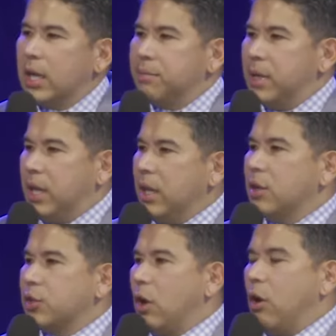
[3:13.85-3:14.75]
but he
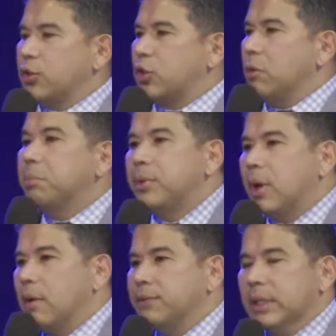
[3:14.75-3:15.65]
is also
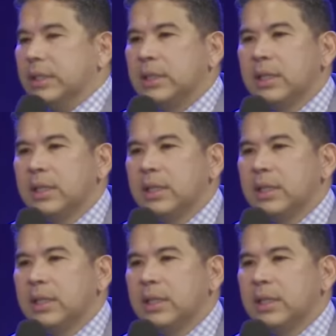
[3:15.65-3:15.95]
prophet,